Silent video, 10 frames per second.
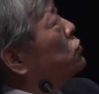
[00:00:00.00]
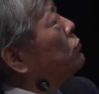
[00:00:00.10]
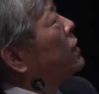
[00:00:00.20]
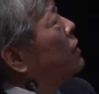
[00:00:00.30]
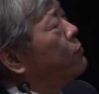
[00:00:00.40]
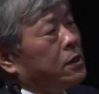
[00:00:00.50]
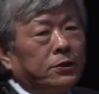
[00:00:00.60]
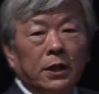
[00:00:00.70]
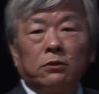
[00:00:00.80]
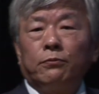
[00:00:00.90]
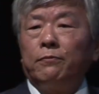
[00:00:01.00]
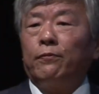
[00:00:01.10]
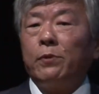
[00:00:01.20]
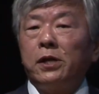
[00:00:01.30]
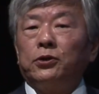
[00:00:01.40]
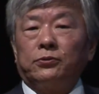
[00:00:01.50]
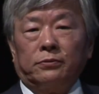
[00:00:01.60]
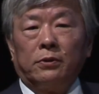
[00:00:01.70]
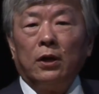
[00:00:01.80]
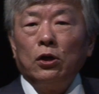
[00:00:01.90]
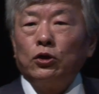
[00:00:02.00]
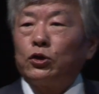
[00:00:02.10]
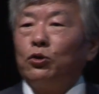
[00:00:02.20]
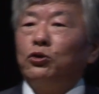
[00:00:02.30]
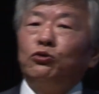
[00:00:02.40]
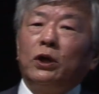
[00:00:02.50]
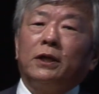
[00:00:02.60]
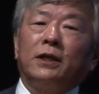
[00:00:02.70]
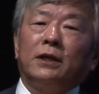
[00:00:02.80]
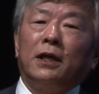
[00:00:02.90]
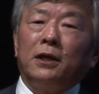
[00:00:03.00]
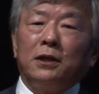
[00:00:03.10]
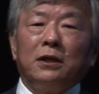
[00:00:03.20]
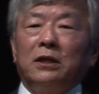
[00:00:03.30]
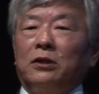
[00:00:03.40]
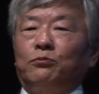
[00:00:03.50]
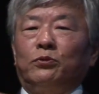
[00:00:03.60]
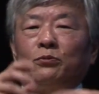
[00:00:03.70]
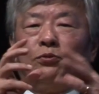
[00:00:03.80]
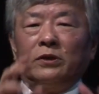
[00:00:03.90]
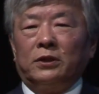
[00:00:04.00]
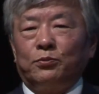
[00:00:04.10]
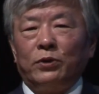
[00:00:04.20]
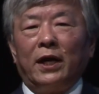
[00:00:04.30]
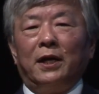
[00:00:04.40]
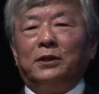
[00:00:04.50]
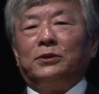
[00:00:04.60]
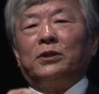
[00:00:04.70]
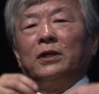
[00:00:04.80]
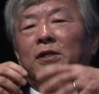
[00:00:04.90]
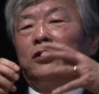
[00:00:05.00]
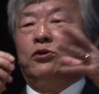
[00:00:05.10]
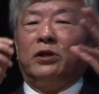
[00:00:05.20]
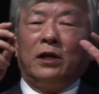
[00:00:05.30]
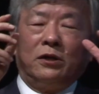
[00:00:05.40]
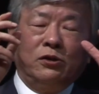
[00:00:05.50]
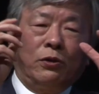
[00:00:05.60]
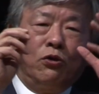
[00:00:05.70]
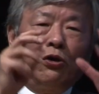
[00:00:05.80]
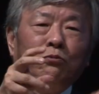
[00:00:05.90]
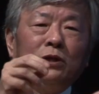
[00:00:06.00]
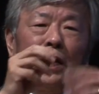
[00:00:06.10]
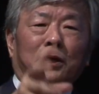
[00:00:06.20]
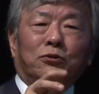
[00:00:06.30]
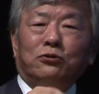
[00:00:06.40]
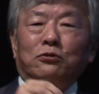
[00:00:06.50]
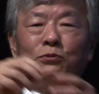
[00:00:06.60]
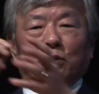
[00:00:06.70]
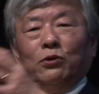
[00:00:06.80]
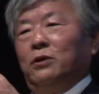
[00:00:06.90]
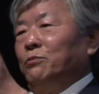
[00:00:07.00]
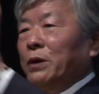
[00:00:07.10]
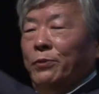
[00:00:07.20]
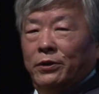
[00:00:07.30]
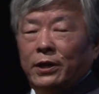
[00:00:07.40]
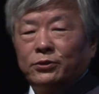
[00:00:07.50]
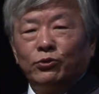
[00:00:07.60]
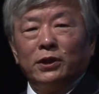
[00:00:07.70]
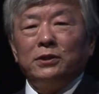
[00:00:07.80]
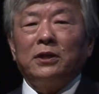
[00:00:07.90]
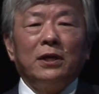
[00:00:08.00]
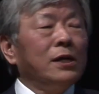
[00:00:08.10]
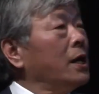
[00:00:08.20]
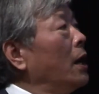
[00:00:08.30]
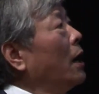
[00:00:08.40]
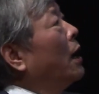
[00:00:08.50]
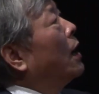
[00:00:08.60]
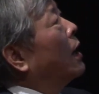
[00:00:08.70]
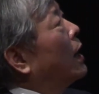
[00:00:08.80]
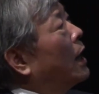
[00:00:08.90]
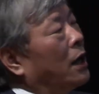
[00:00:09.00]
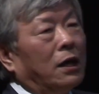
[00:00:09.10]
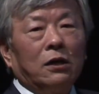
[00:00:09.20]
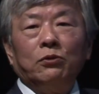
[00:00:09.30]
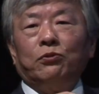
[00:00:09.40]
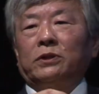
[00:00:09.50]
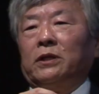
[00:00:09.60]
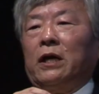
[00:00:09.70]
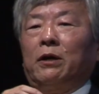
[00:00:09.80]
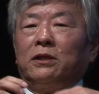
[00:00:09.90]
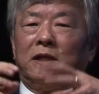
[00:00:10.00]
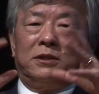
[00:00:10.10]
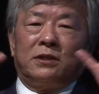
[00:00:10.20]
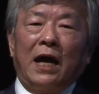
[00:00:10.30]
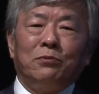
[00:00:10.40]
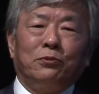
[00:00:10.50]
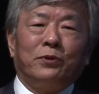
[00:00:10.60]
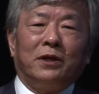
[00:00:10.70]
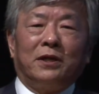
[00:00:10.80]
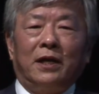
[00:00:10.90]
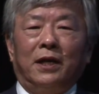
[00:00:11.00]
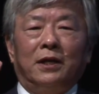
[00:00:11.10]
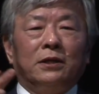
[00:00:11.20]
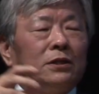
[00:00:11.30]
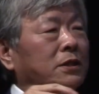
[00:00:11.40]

of diverse set of information. So you had a dinner in this place, your home, dining room, or maybe restaurant, and it was around this time of the day.